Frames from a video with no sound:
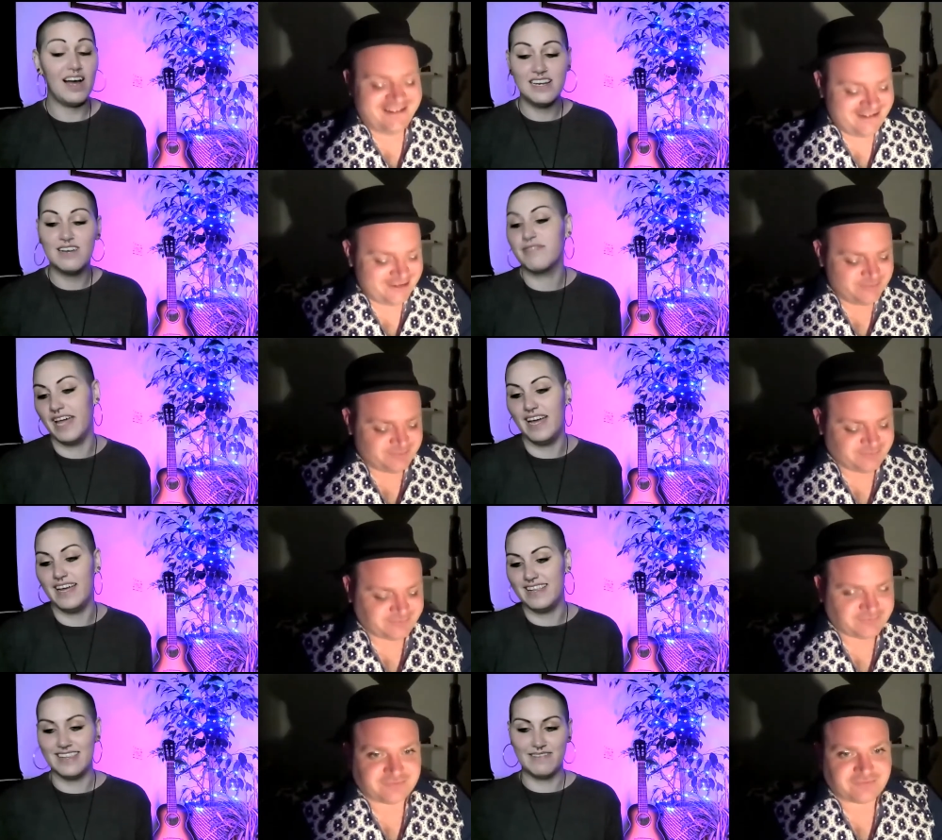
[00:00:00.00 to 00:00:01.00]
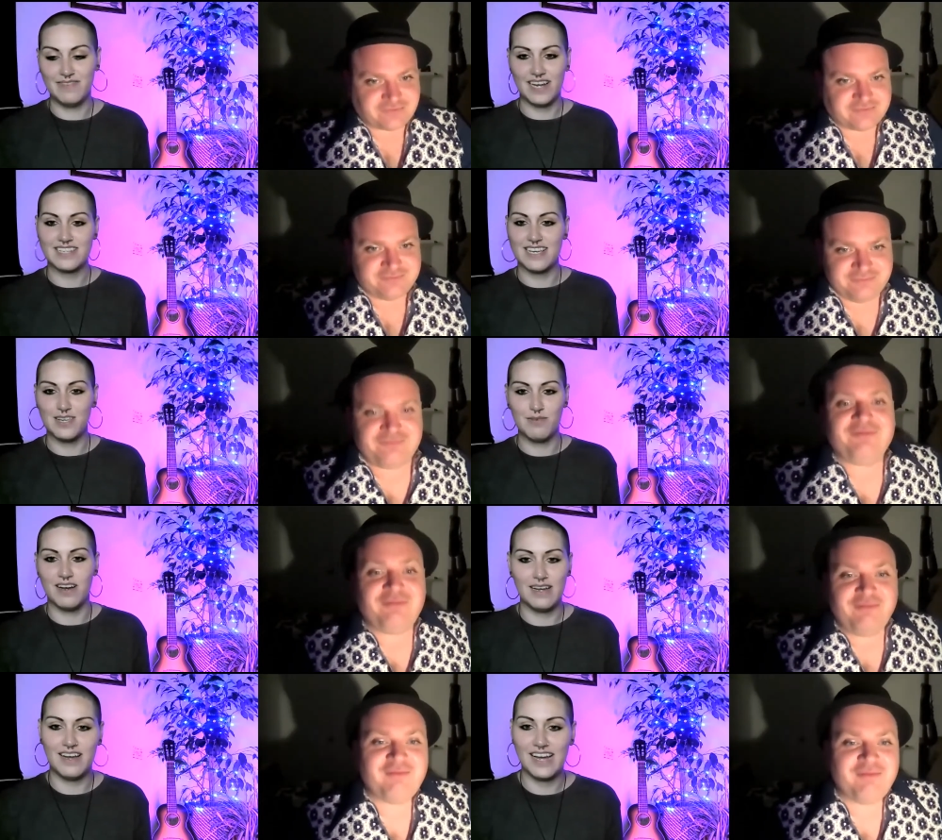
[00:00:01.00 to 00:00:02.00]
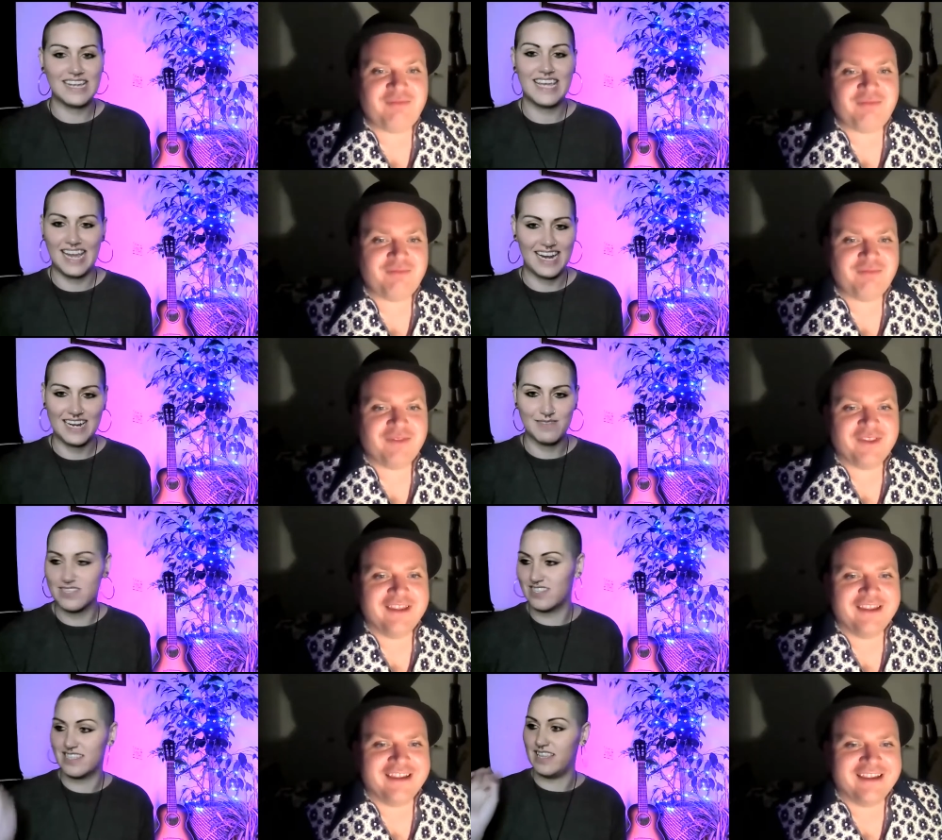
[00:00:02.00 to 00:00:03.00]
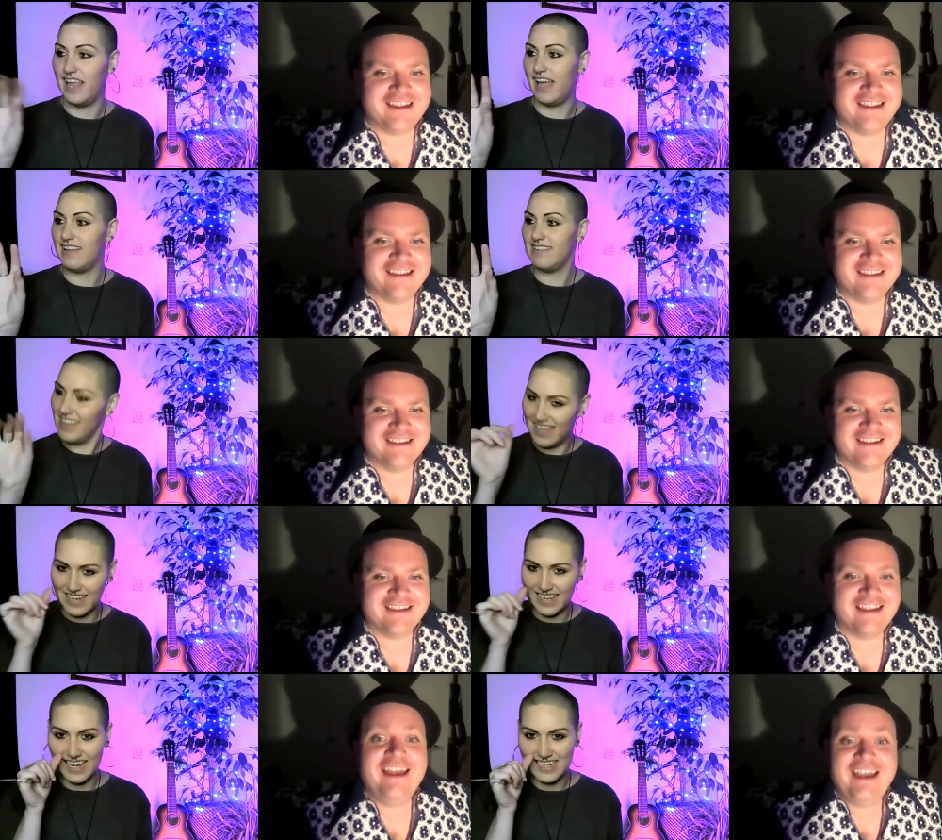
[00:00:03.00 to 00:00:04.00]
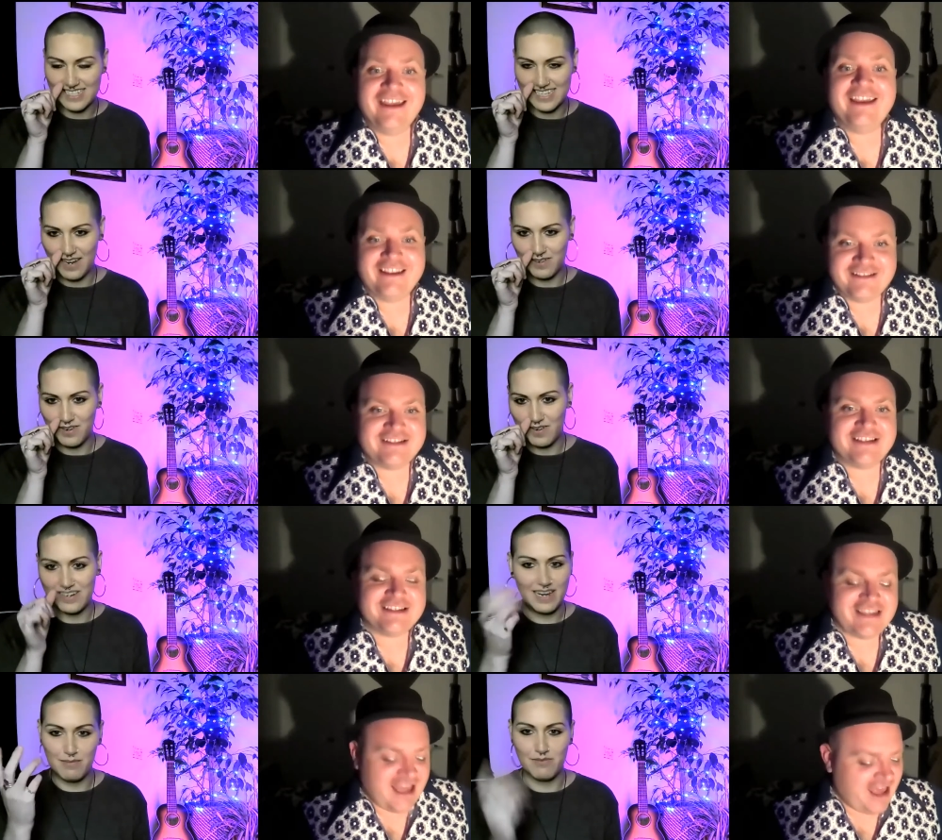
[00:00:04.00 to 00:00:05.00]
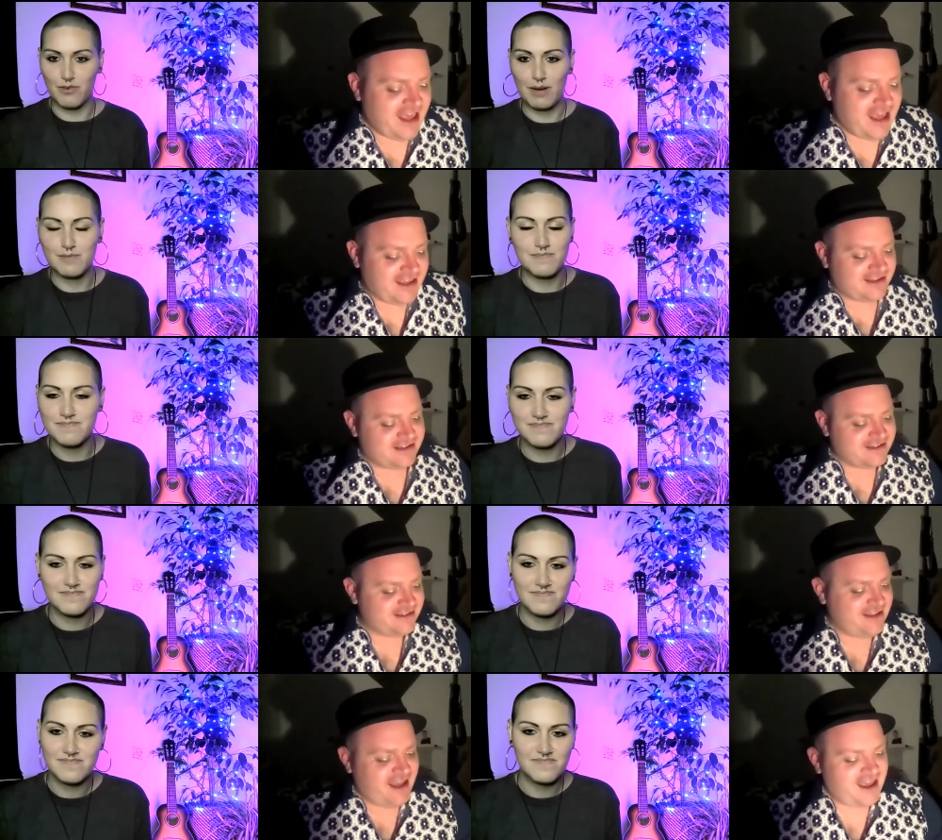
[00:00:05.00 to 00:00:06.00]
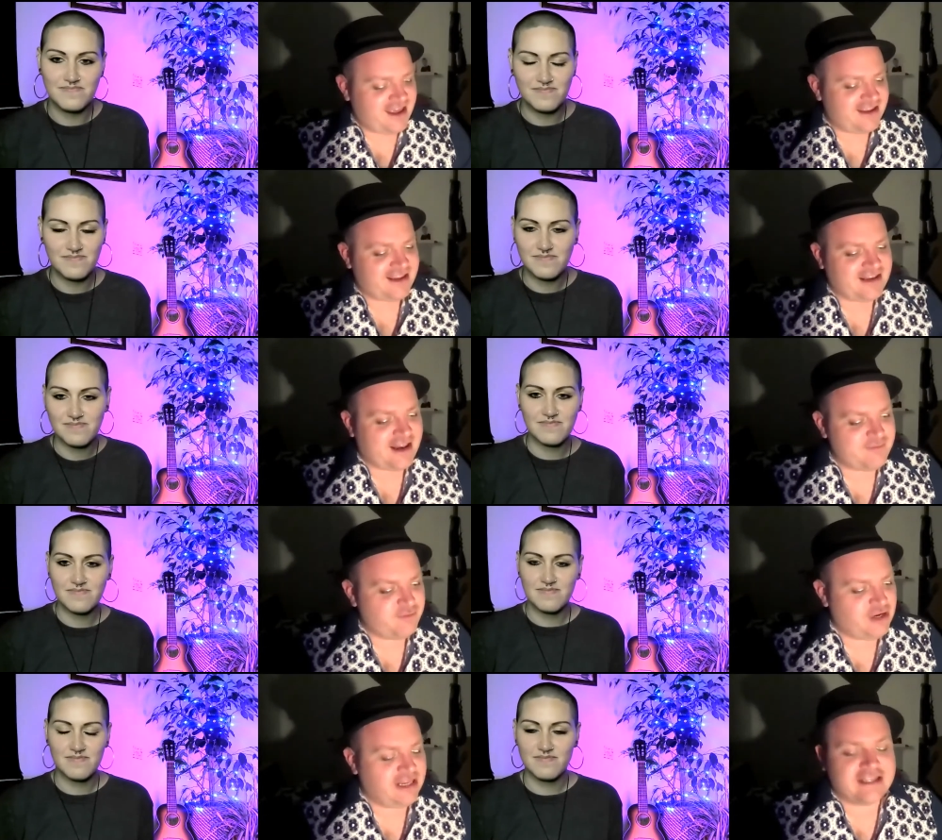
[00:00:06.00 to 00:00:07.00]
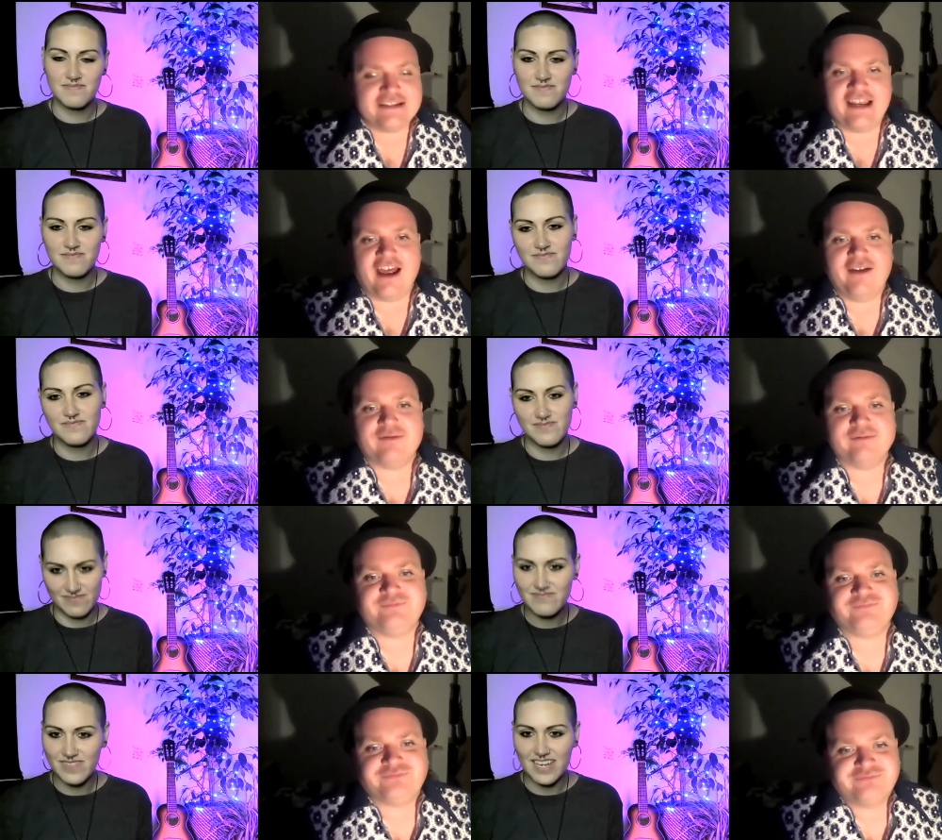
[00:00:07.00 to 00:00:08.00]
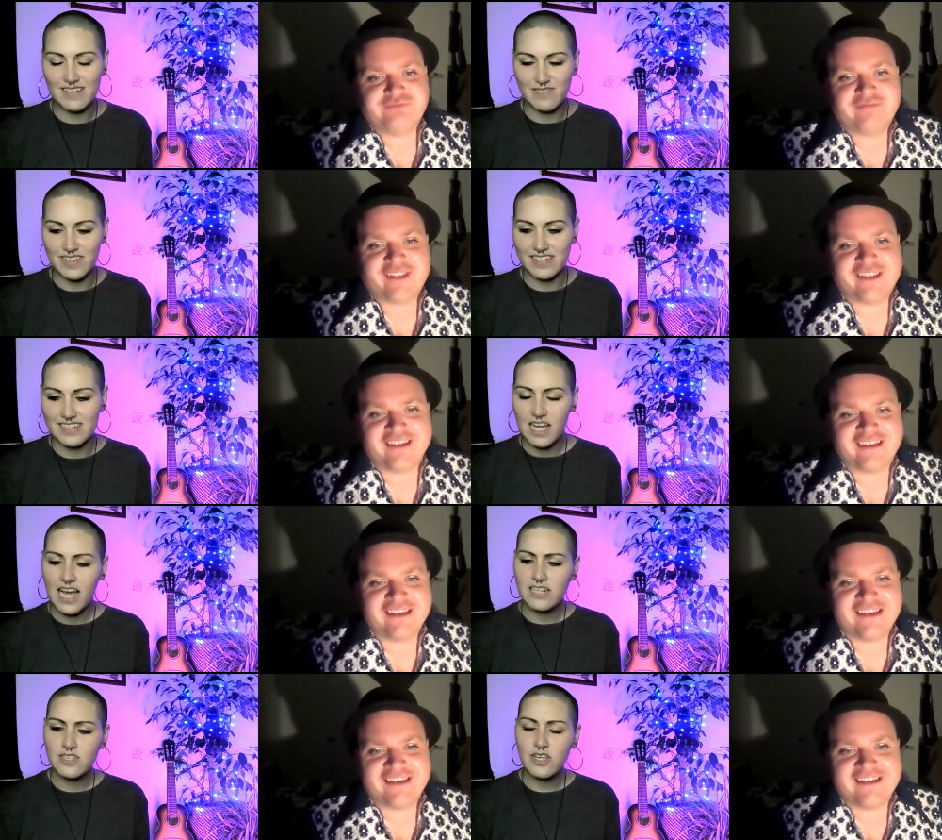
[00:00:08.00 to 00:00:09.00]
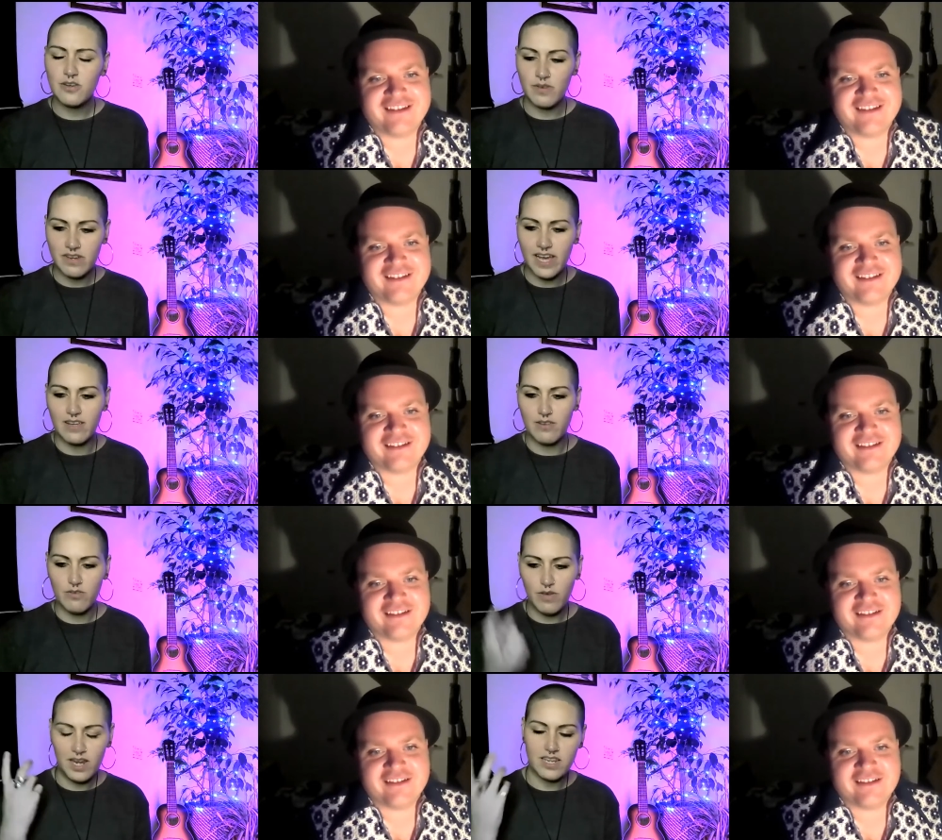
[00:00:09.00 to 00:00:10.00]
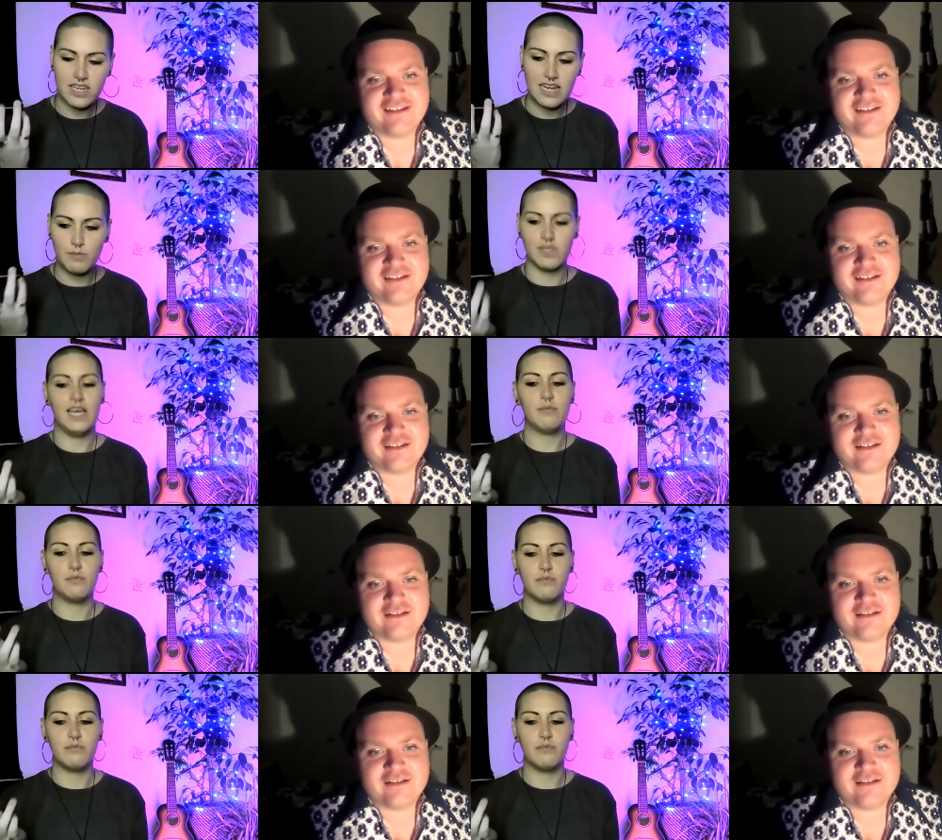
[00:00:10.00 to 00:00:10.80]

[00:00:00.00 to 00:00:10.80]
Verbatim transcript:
Speaker 1: I love that the fact that you were hiking and it was just there, and that's now your name.
Speaker 2: Yeah, yeah, and I'm bringing it to life.
Speaker 1: I love it. And so, okay, you had the name of the album